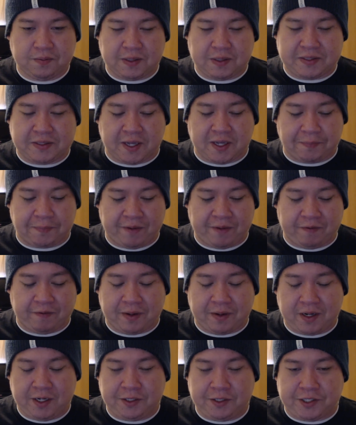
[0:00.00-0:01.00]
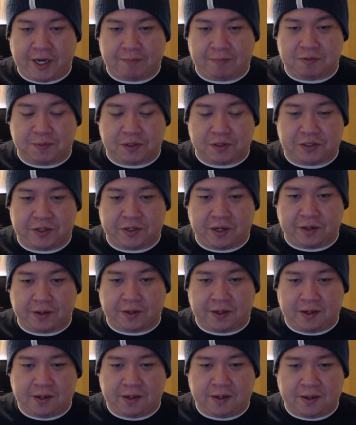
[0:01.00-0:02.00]
What's up, everybody? James
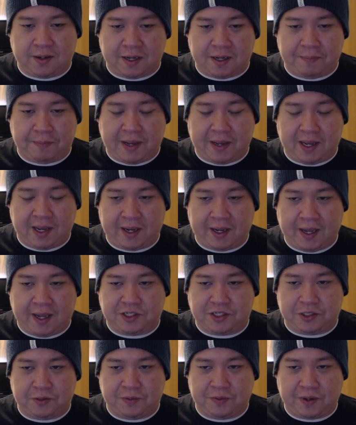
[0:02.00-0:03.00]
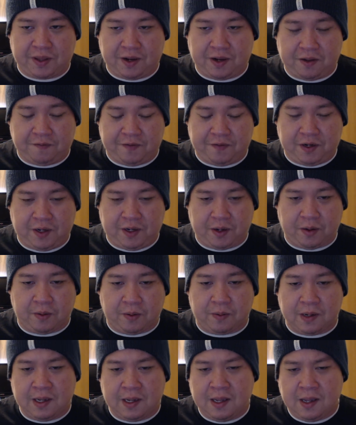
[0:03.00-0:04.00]
Bichelle here, and I'm back at you with another
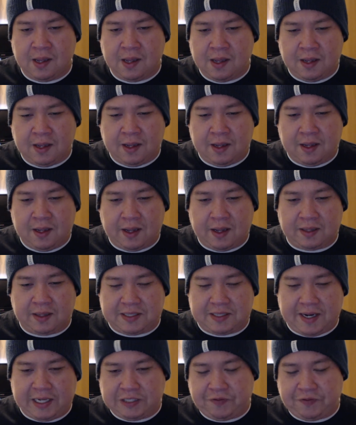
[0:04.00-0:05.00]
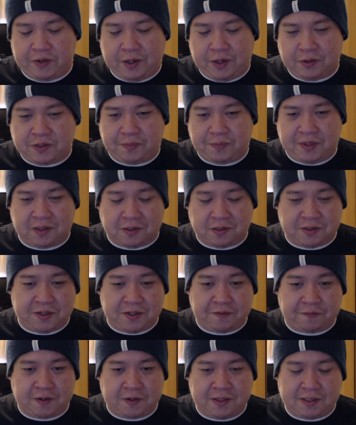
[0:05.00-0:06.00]
video. Today's video is going to be a little
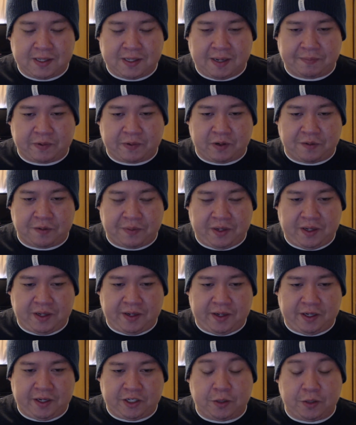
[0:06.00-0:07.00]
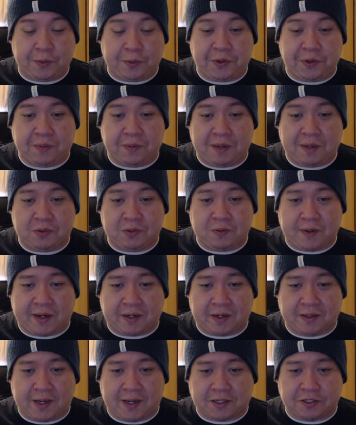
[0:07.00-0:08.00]
different. I'm going to be showing you my
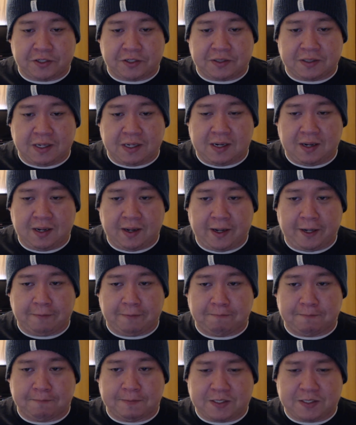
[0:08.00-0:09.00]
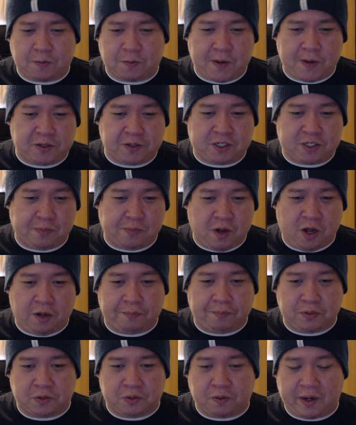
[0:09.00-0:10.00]
Blu-ray collection. It's a rather
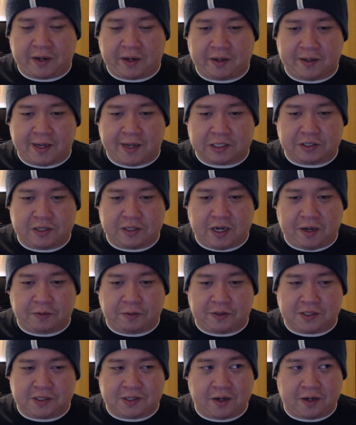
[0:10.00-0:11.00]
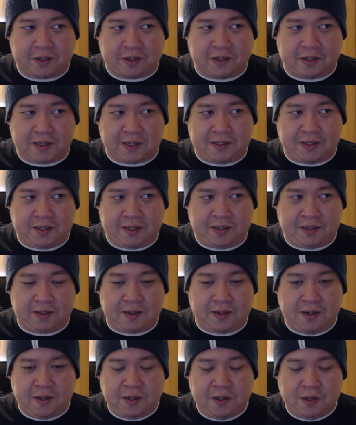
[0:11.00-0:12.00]
small Blu-ray collection. I only started
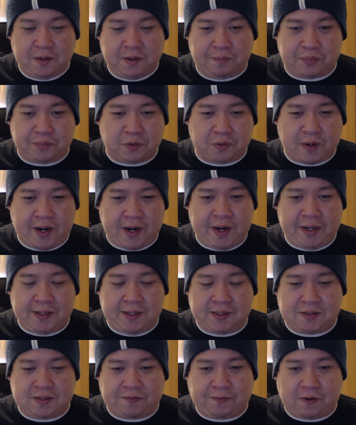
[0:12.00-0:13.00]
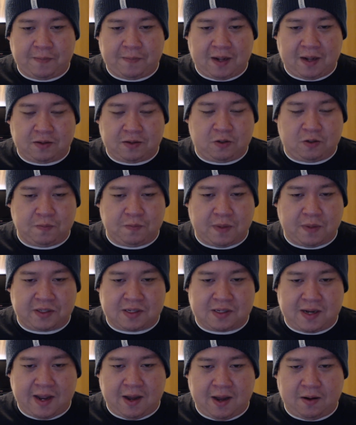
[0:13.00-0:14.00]
collecting Blu-rays for about 2
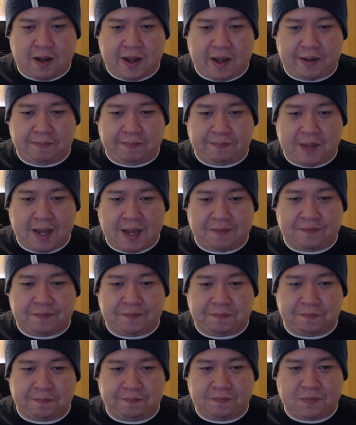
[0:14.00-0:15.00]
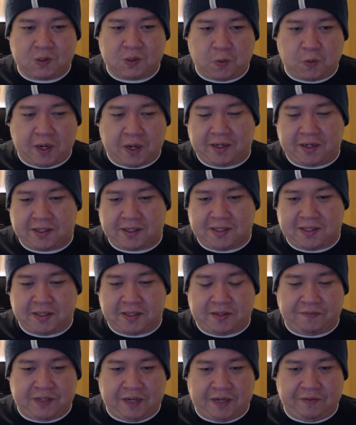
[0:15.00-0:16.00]
months now. I have quite an
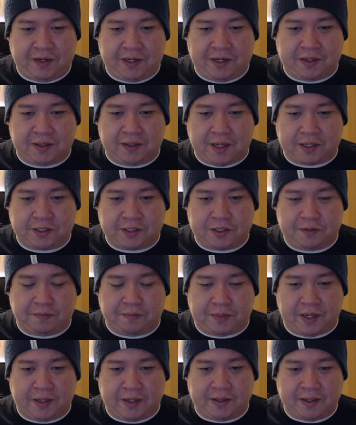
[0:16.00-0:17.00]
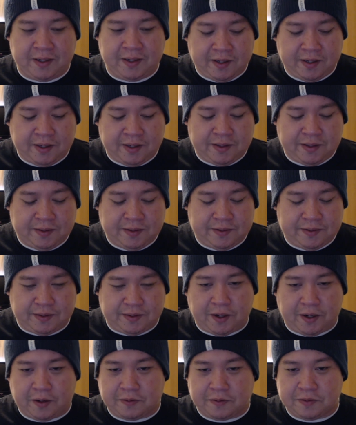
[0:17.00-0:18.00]
extensive DVD collection, but
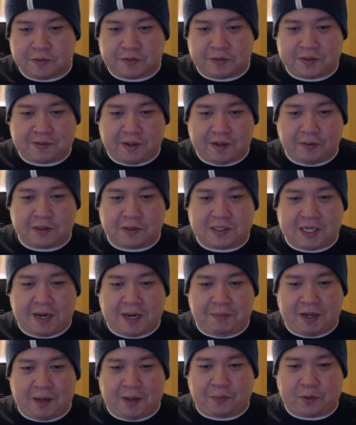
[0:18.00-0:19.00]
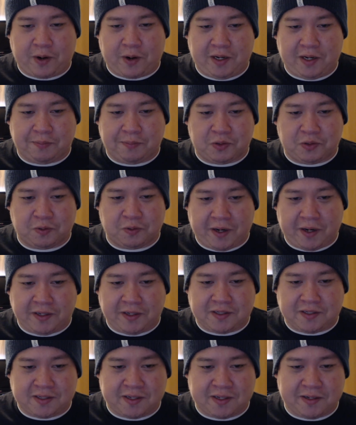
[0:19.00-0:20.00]
you know, it was time to upgrade to
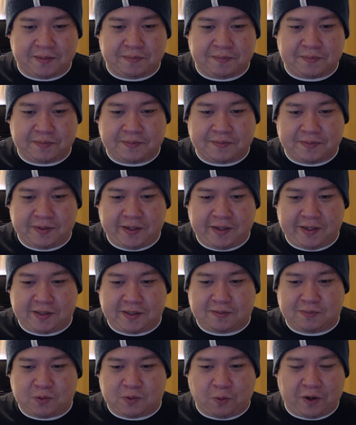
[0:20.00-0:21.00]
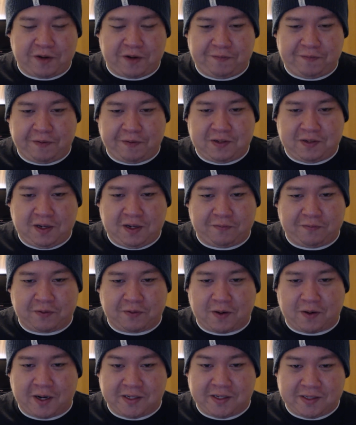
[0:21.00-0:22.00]
Blu-rays. It's 2015,
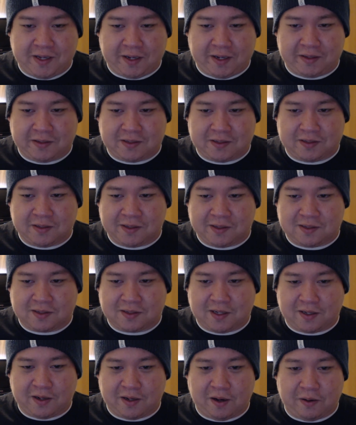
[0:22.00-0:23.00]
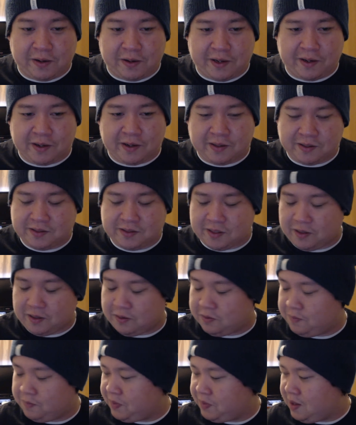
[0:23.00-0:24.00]
for Christ's sake. Let's get going here.
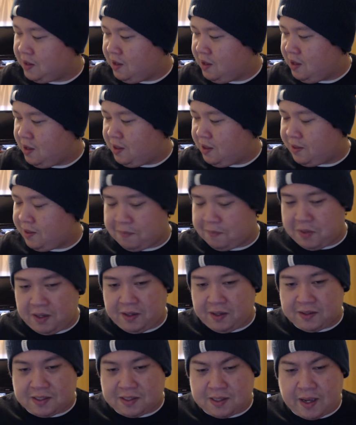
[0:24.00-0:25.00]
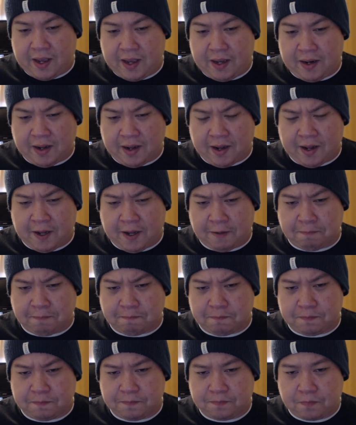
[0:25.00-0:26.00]
So, that being said, what
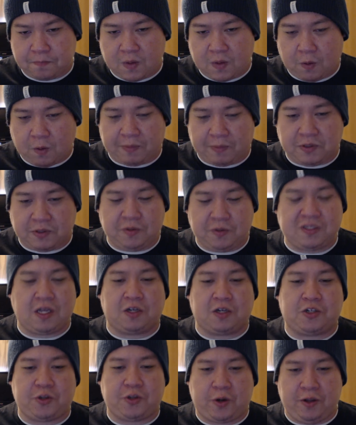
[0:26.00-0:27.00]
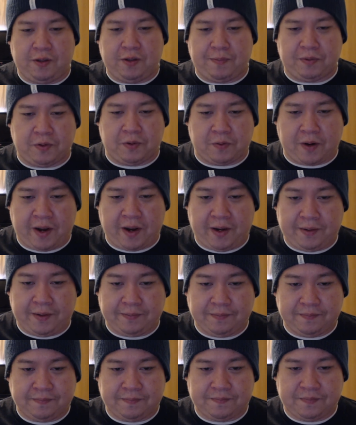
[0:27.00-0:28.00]
I'm going to do is I'll show you the
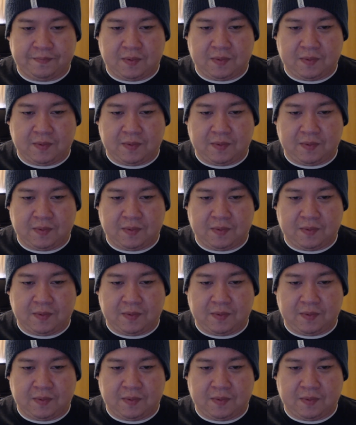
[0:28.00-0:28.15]
Blu-ray